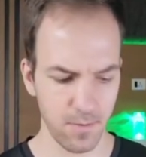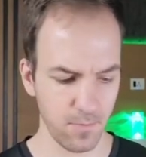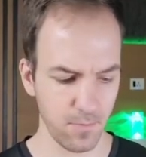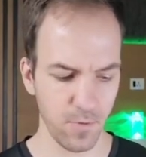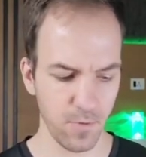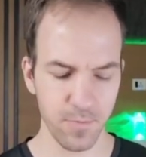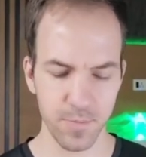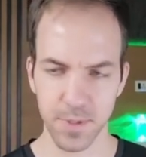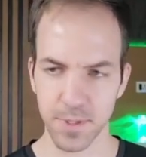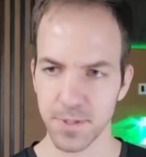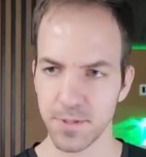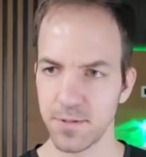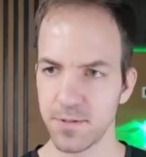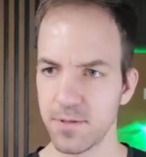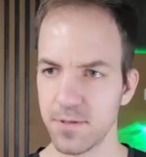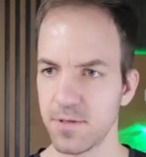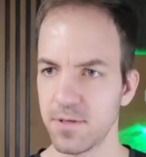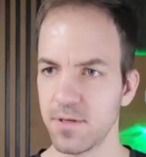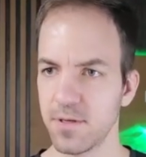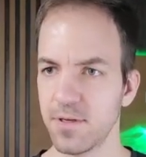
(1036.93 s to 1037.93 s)
whoops,
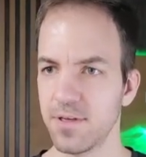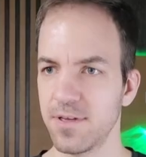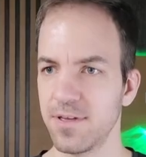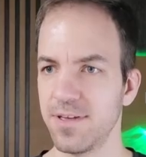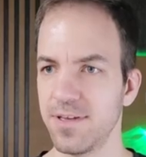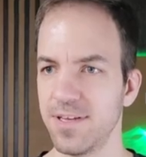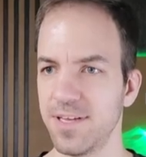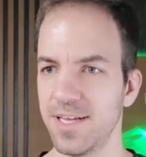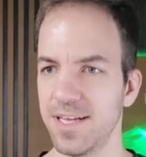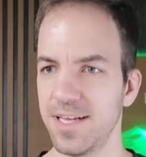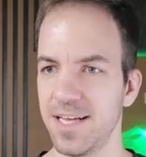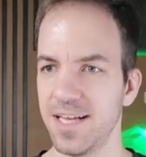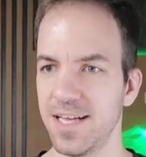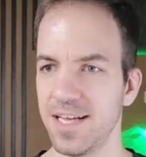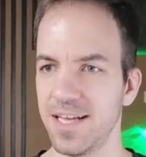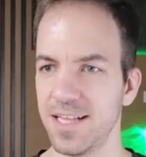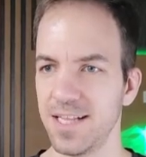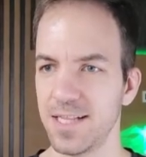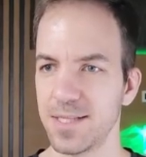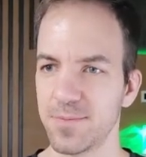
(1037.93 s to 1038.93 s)

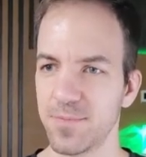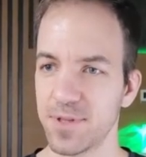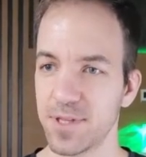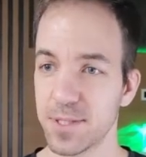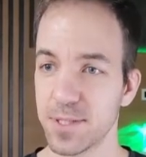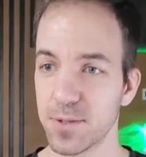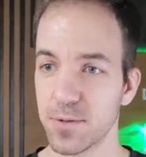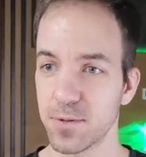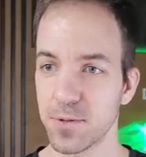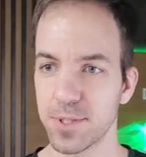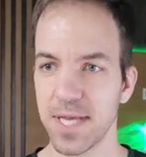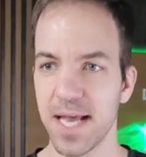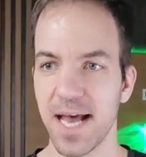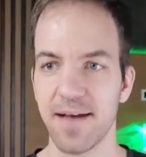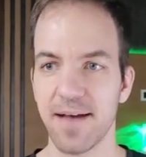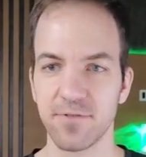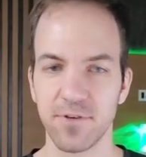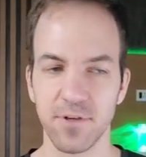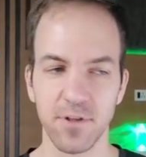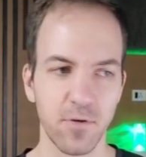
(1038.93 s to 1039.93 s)
let's put the source
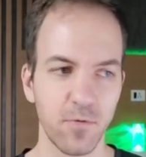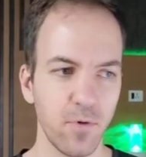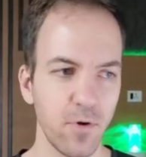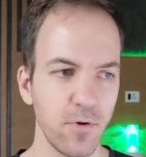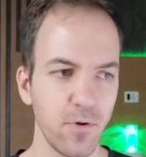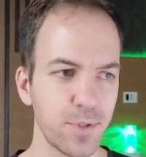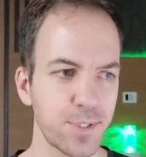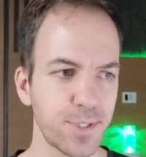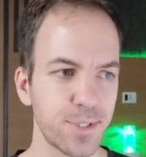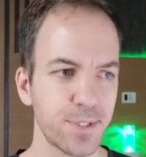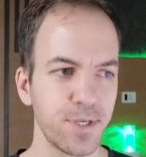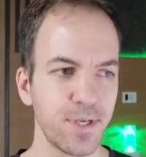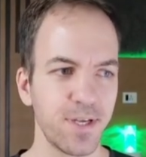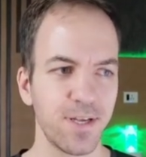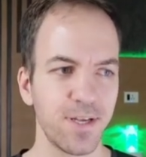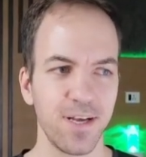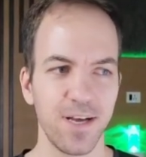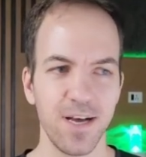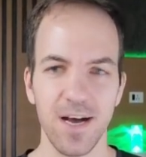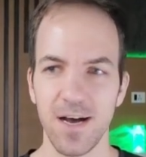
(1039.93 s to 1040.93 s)
after the quotes.
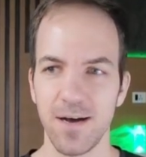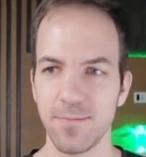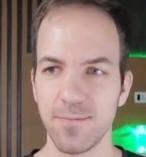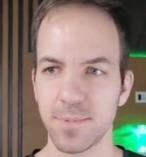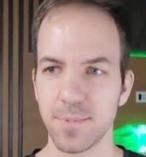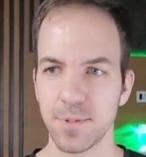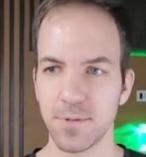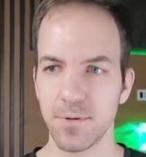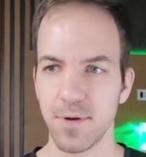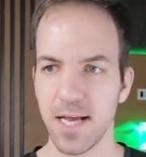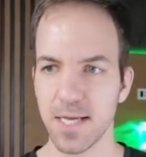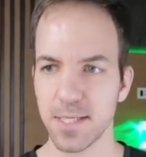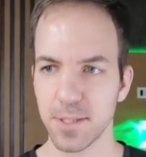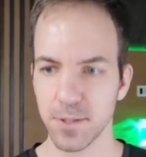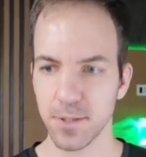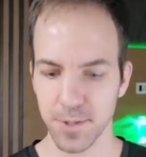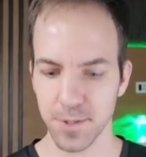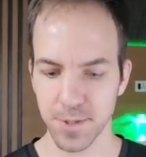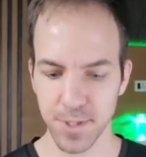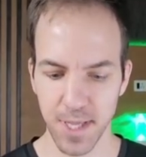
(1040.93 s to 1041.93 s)
So
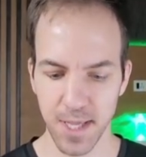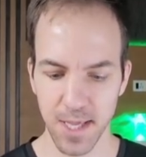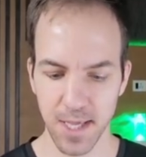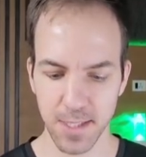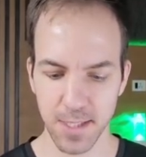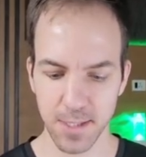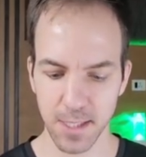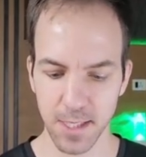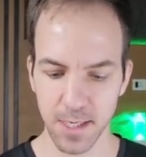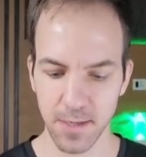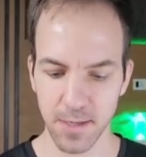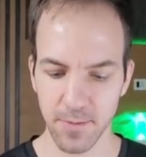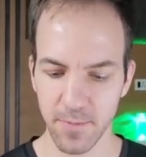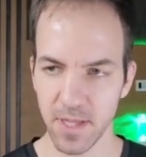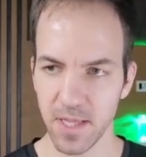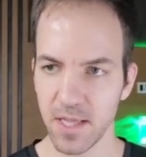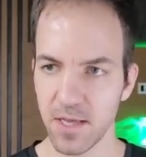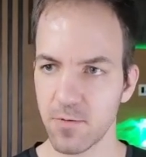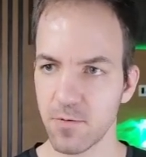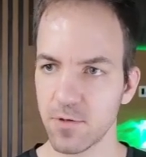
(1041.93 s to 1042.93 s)
src is going to
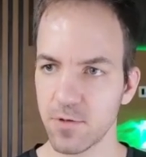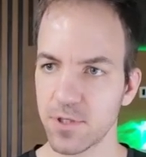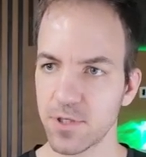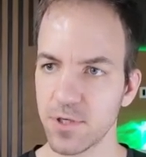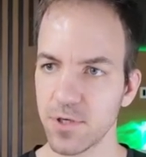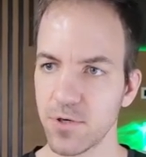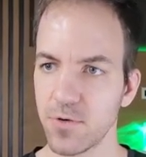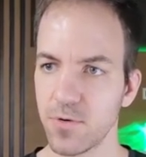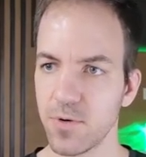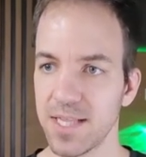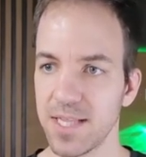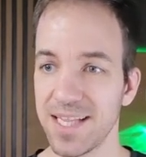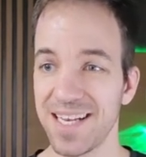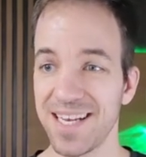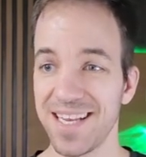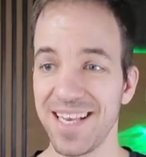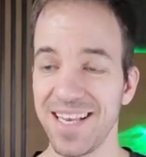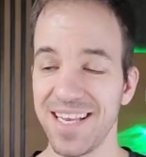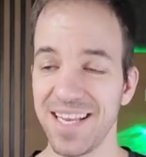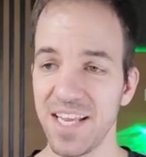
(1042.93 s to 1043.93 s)
be equal to, and then
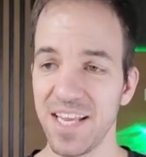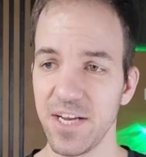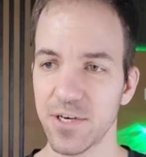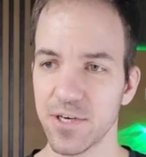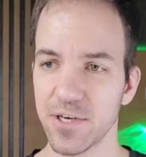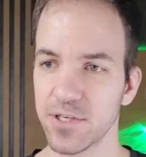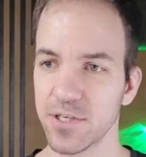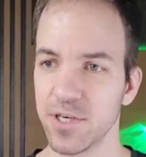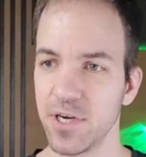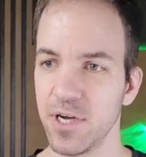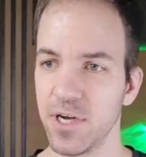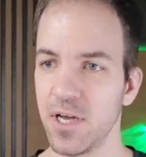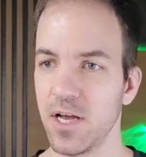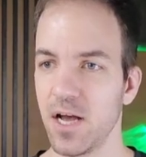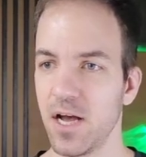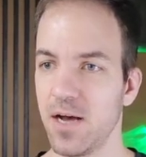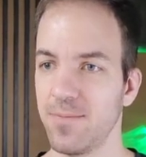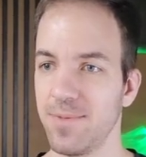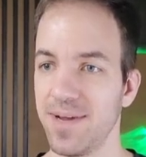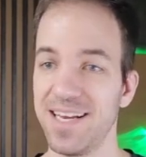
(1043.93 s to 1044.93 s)
in here,
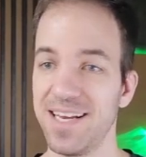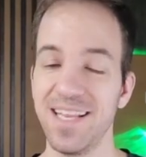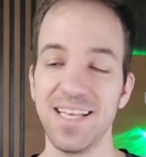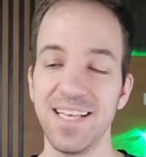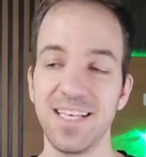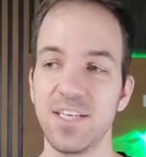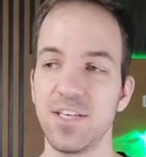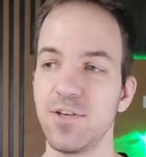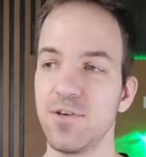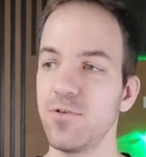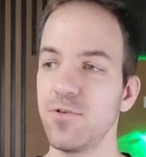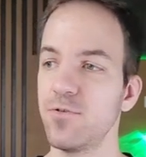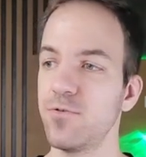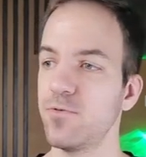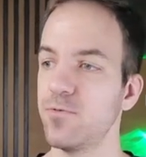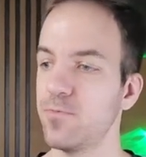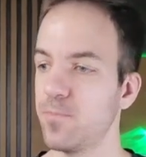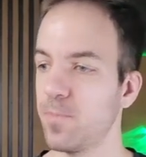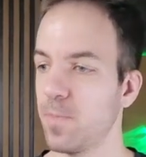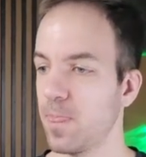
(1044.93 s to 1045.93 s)
I need
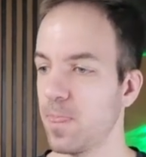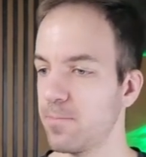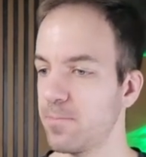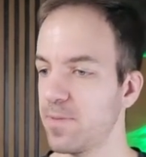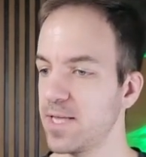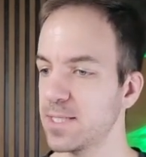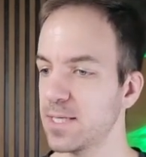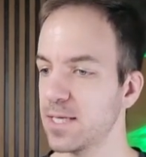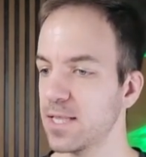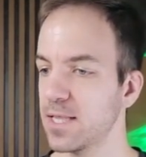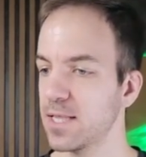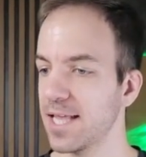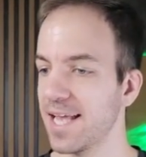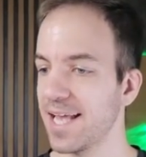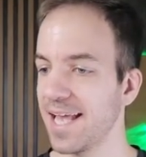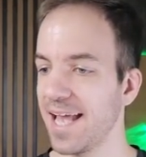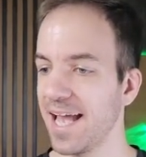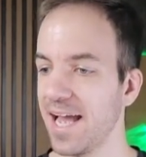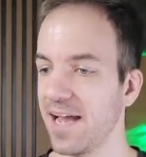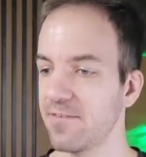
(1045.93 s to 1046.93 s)
to, basically
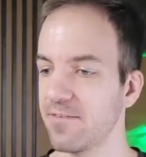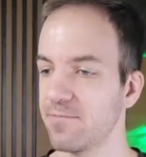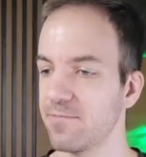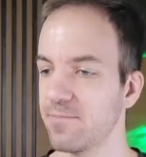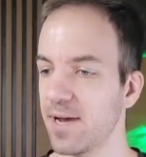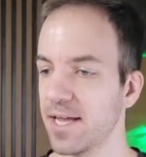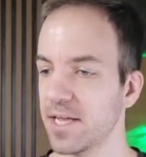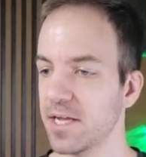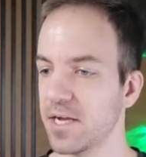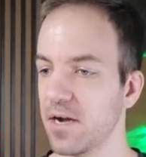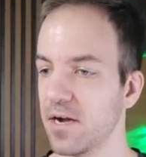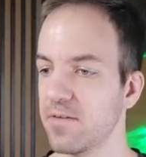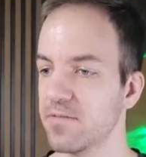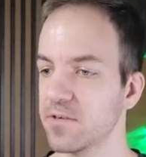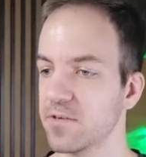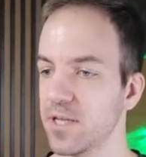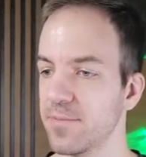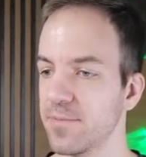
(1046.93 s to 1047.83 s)
I have my cover